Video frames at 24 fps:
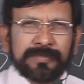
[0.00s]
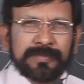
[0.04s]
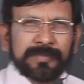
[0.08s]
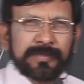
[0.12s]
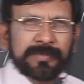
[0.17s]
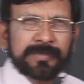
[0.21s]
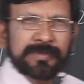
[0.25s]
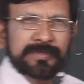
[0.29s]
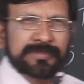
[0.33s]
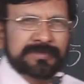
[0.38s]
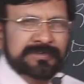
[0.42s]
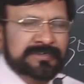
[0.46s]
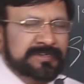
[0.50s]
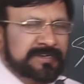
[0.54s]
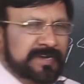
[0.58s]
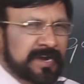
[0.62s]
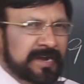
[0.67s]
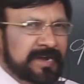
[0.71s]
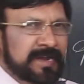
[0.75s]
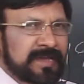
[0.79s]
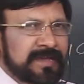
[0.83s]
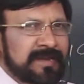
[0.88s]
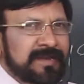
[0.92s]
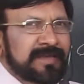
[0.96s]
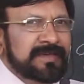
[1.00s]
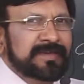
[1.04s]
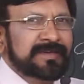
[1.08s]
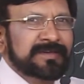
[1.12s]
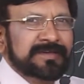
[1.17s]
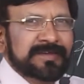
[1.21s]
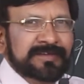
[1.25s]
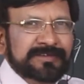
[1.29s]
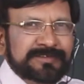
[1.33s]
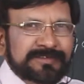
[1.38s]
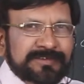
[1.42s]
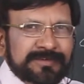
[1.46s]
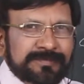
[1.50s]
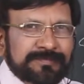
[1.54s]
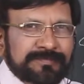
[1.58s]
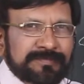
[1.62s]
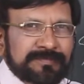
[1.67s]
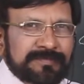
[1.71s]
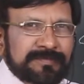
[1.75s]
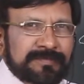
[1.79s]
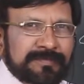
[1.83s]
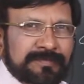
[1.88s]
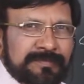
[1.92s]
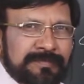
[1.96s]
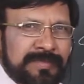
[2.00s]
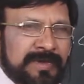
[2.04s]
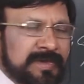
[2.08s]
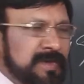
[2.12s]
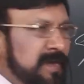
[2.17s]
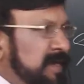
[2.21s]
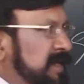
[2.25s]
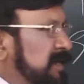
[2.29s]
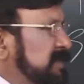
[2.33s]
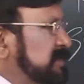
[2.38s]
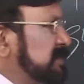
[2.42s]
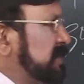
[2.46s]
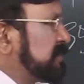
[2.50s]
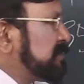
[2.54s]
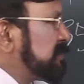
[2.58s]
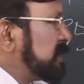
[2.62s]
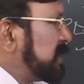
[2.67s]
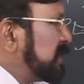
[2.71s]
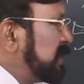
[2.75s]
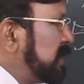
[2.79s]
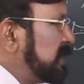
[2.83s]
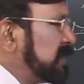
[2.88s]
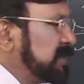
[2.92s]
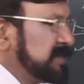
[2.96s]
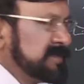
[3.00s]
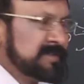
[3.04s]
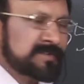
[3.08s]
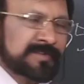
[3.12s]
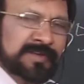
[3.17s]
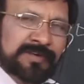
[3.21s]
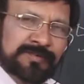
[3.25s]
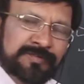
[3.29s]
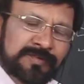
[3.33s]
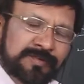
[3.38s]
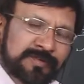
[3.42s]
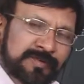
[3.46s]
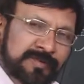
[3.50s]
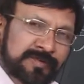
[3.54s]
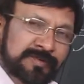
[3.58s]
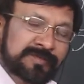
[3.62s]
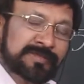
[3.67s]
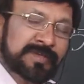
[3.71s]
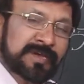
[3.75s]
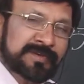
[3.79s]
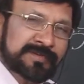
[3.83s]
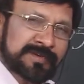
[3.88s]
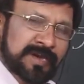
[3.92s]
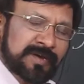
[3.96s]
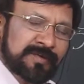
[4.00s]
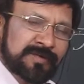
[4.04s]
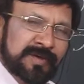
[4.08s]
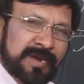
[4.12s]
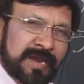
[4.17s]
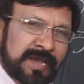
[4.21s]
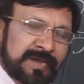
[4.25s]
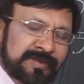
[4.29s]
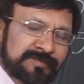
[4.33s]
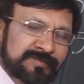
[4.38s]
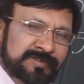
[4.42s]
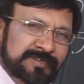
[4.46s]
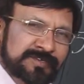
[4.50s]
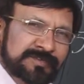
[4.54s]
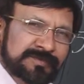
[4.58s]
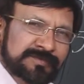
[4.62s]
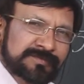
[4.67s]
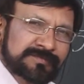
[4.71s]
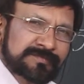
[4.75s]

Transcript: is steadily increasing because of the elegance of the Java language.